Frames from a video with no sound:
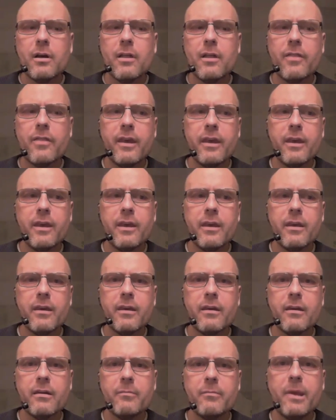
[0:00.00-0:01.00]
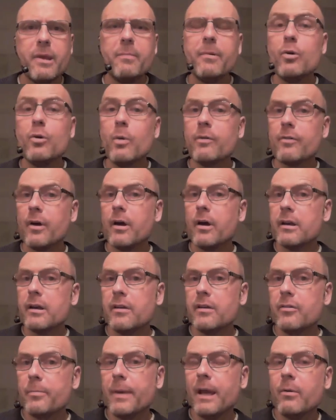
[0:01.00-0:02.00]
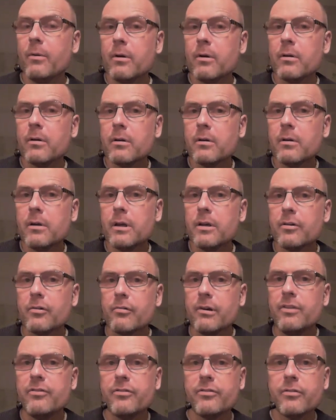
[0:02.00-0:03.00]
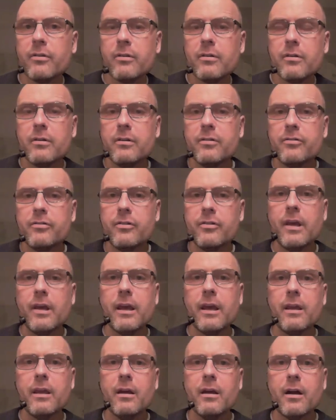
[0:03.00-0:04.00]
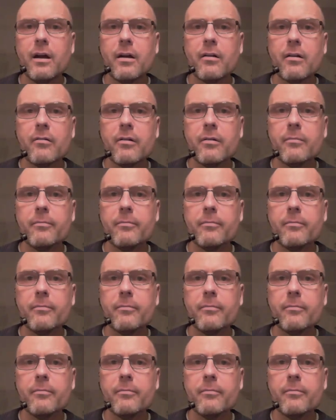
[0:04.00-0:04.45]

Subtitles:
The people who have gotten into power in Greece today are